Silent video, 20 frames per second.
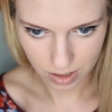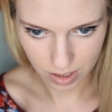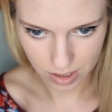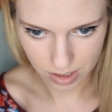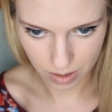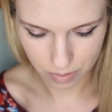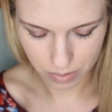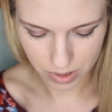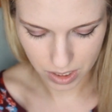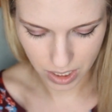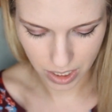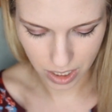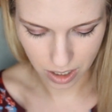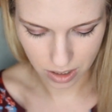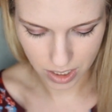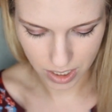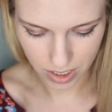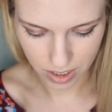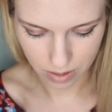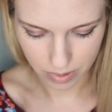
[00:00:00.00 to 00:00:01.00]
as I'm sitting here
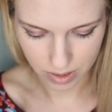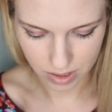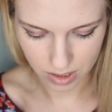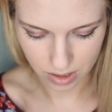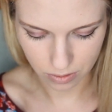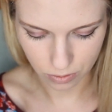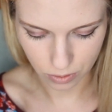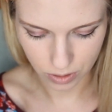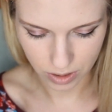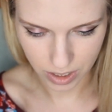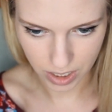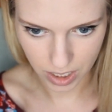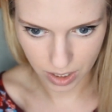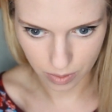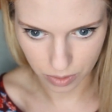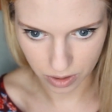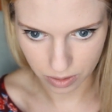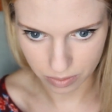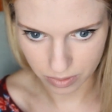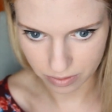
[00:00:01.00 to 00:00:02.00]
talking to myself with a
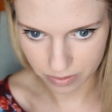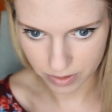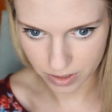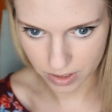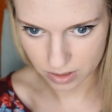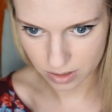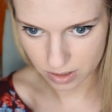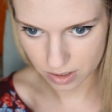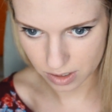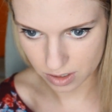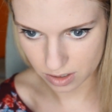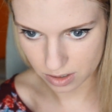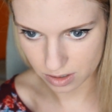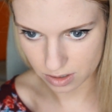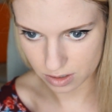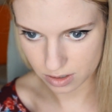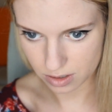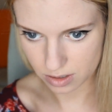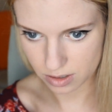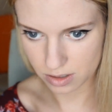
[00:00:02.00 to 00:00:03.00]
camera in my face,
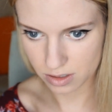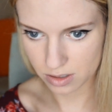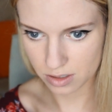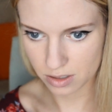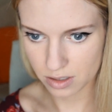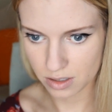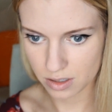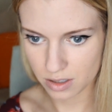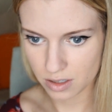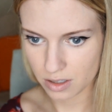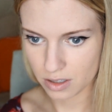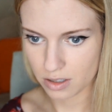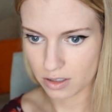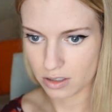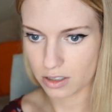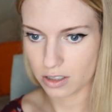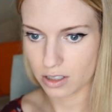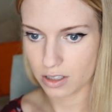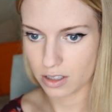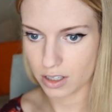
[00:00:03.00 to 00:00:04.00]
and I'm
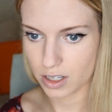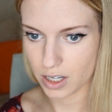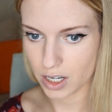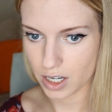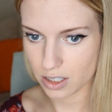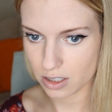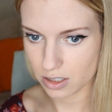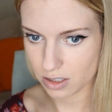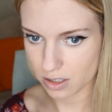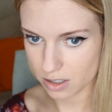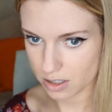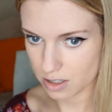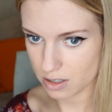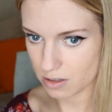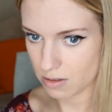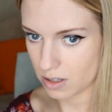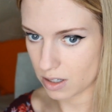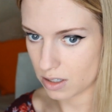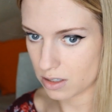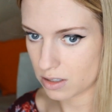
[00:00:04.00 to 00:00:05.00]
just gonna casually
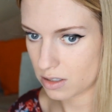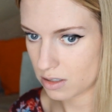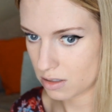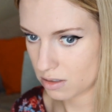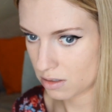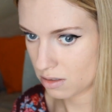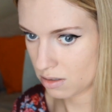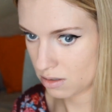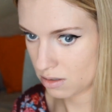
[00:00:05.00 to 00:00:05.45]
do this.